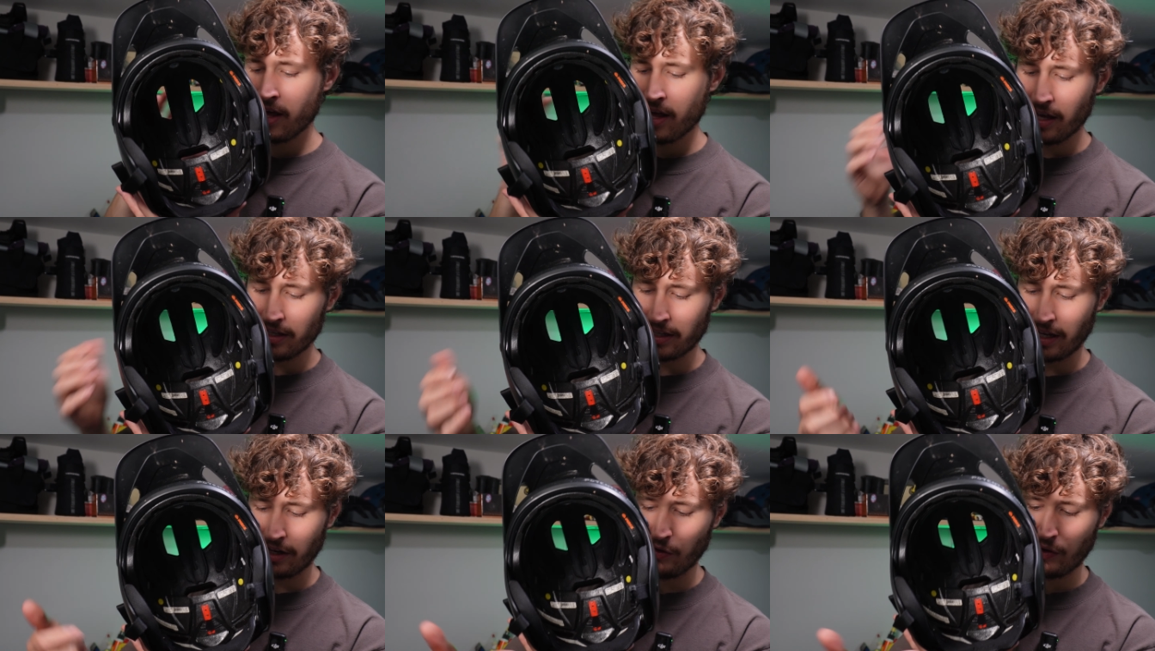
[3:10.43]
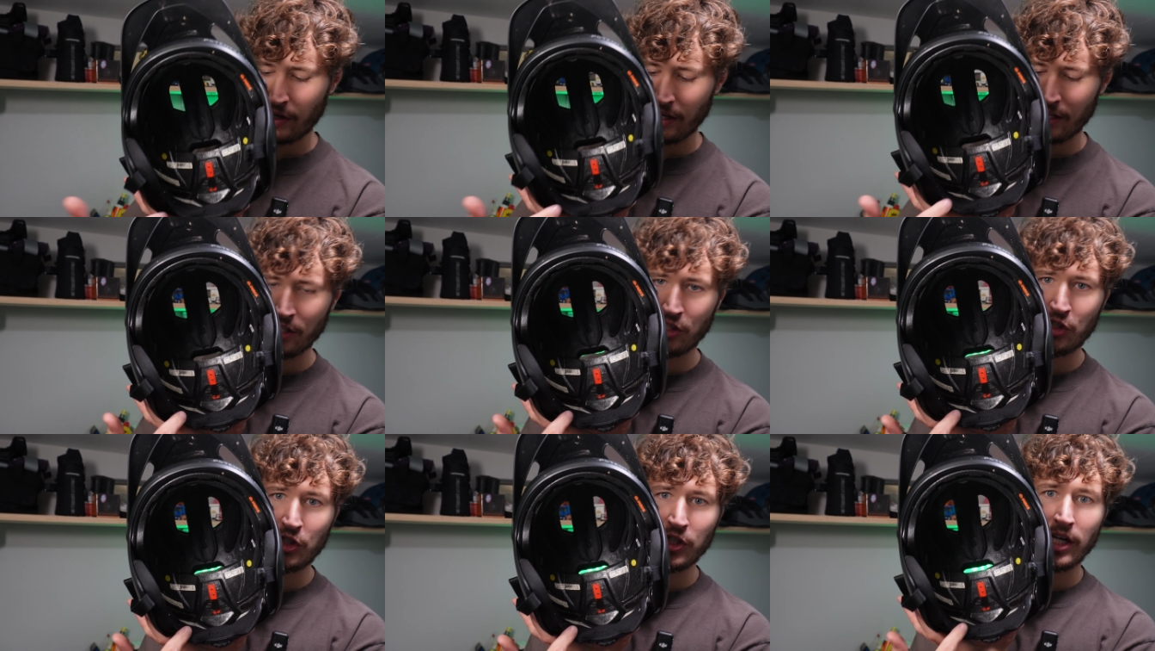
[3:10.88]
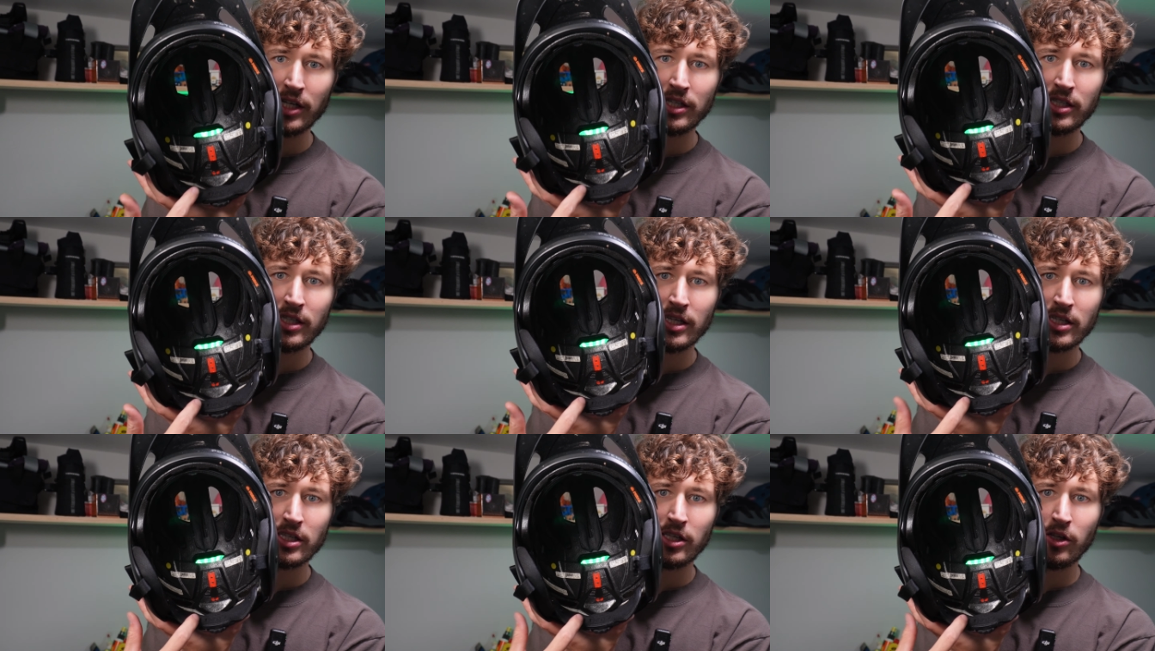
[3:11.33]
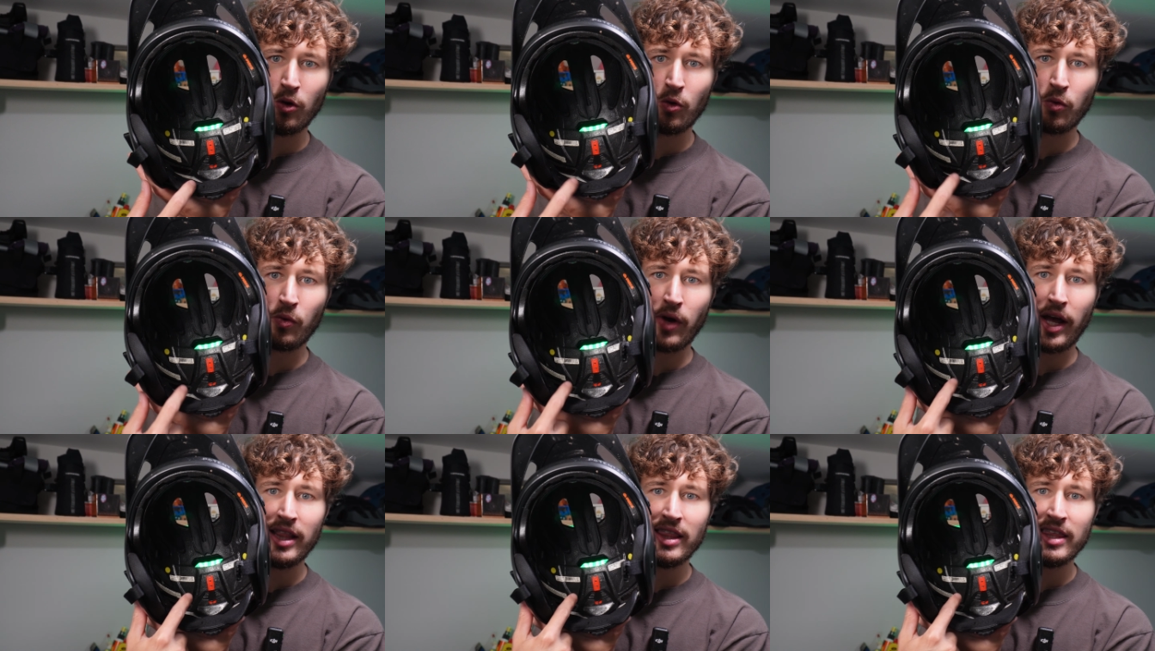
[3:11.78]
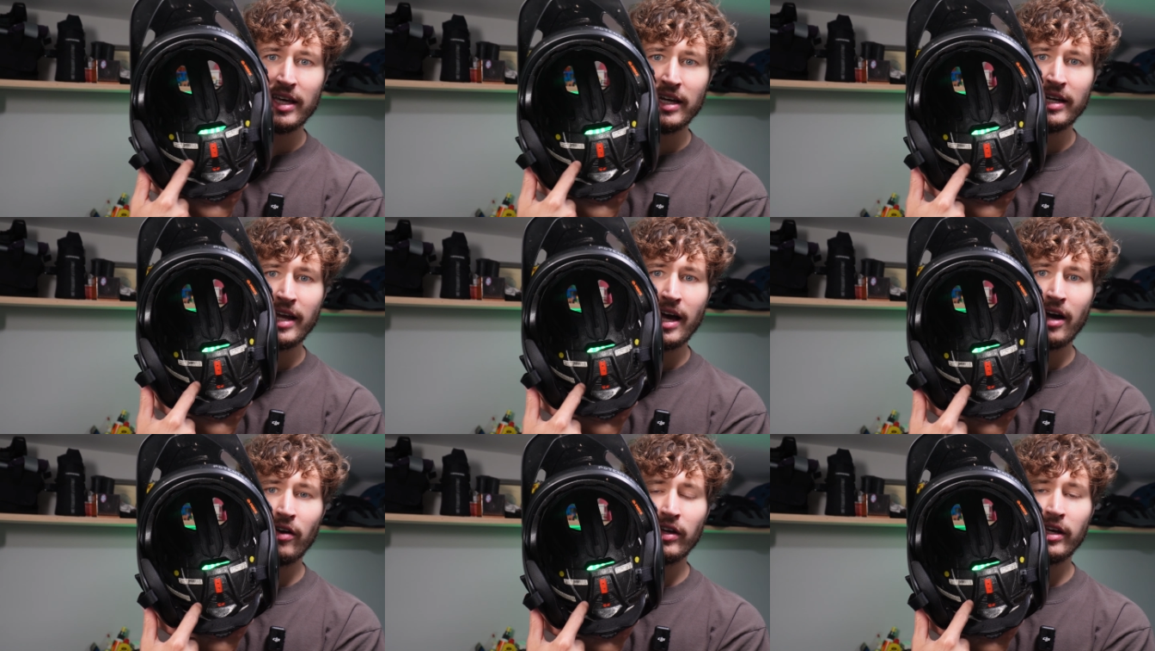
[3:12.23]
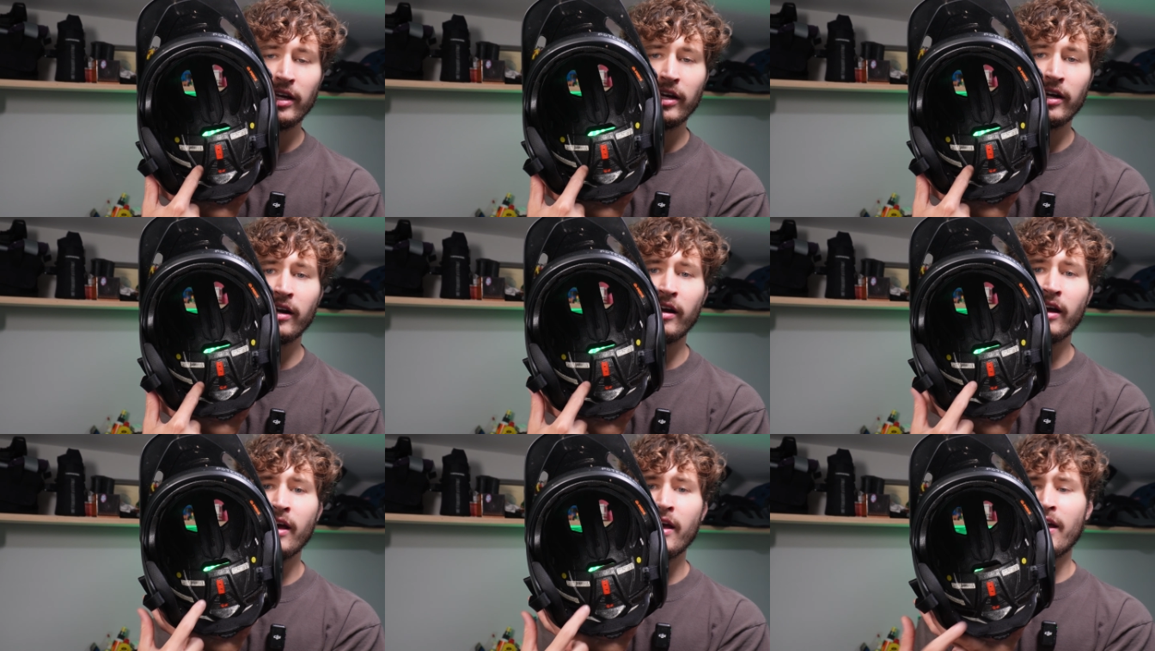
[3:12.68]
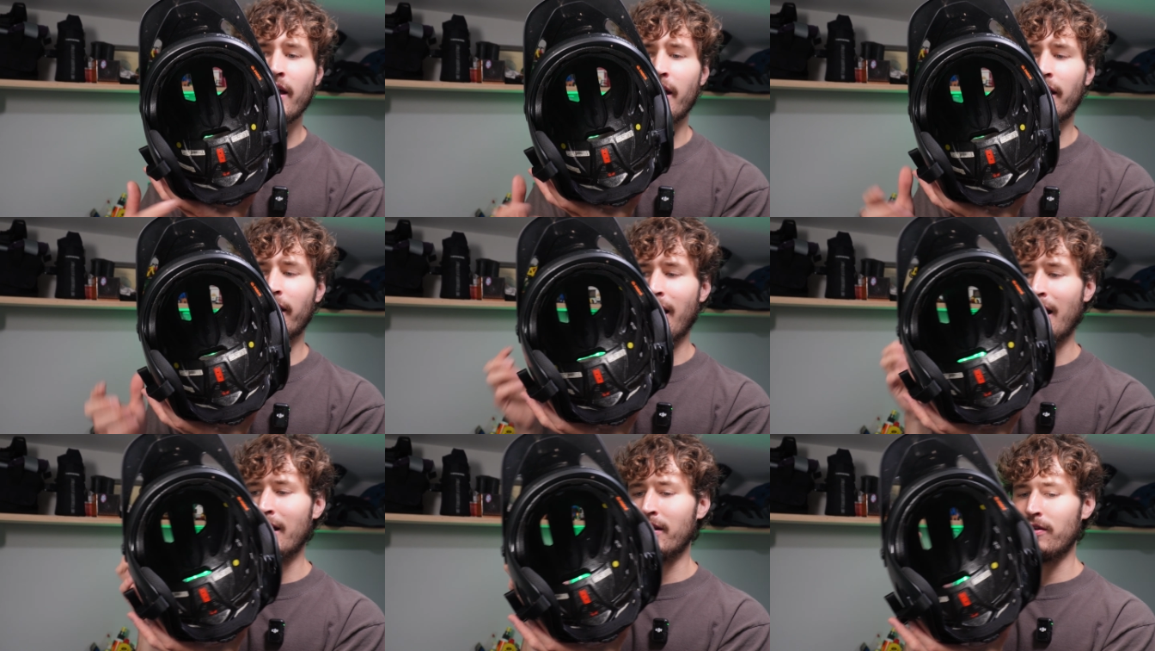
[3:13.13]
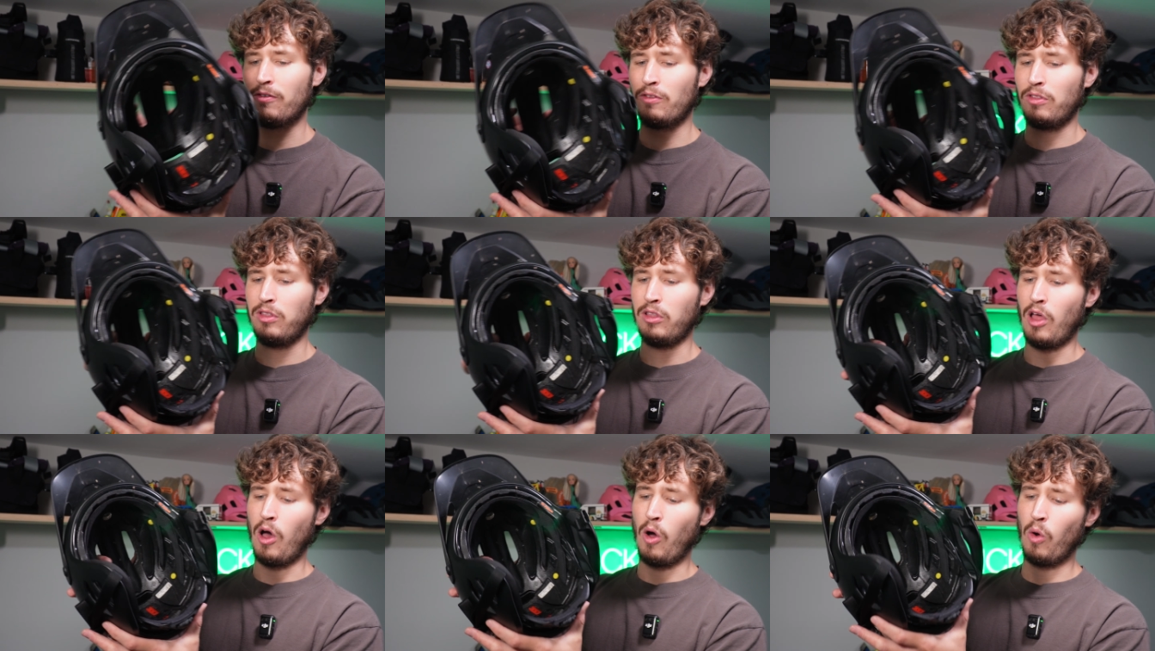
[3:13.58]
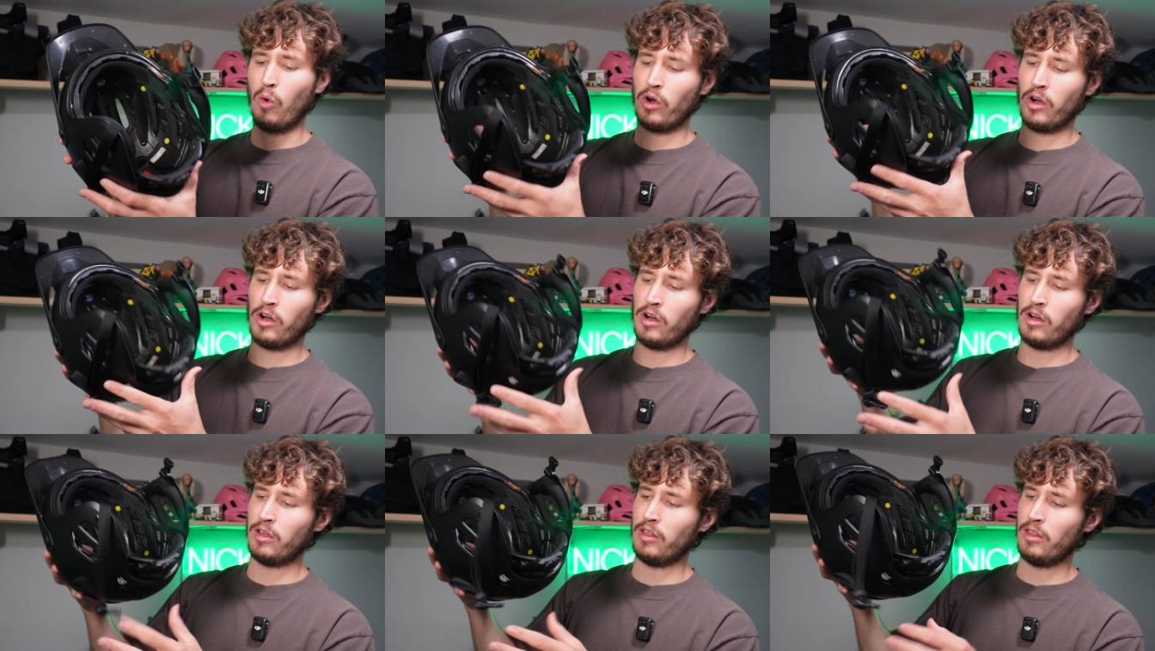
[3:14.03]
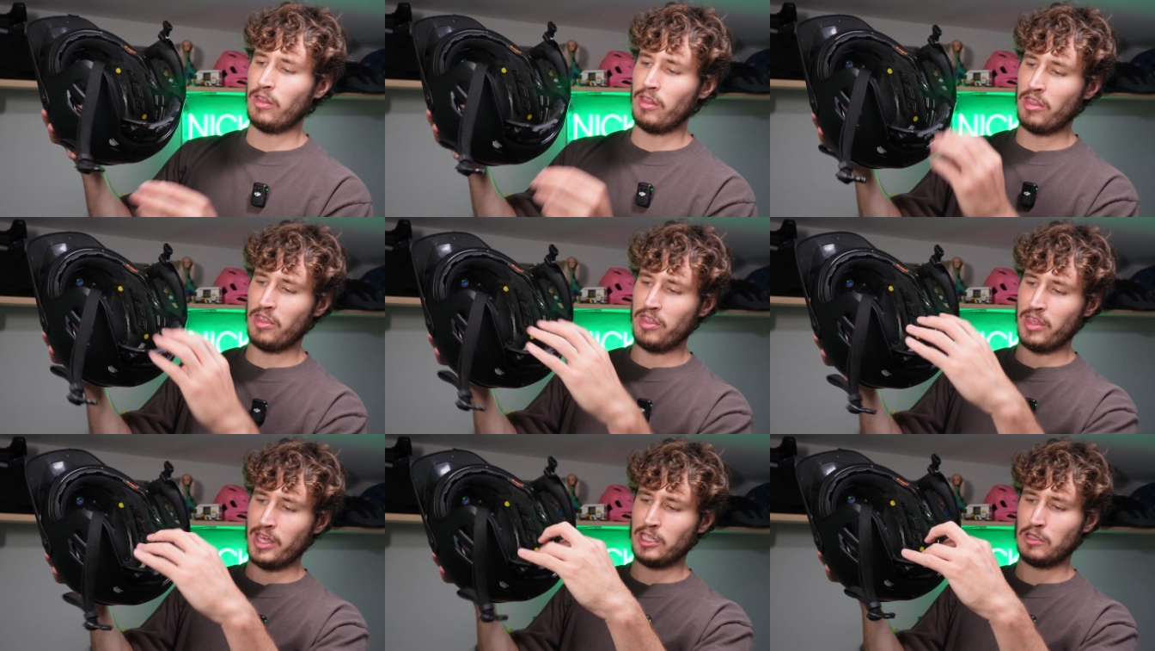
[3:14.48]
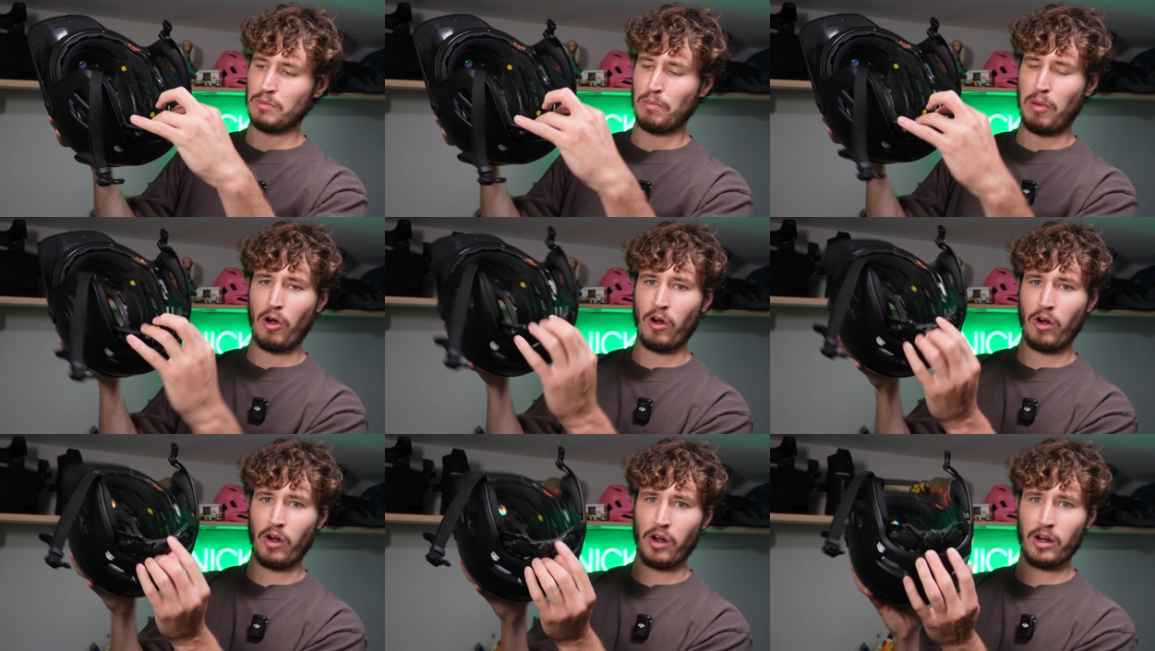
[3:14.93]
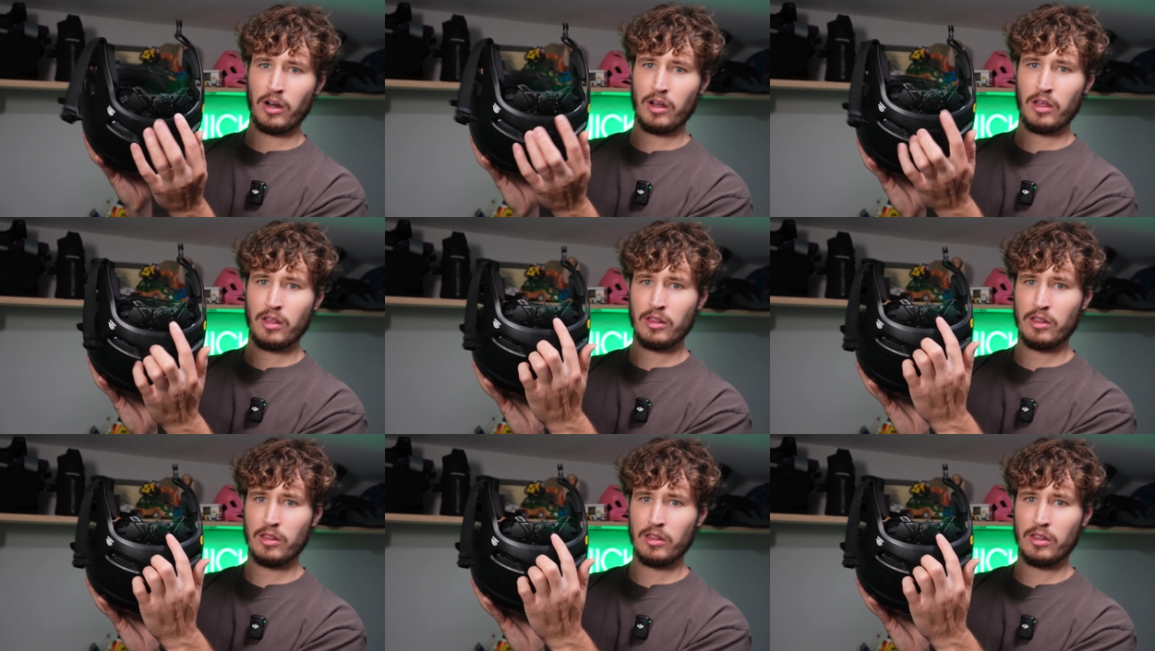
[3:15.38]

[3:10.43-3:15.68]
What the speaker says: is that you can adjust this little red thing down here and kind of lower this part,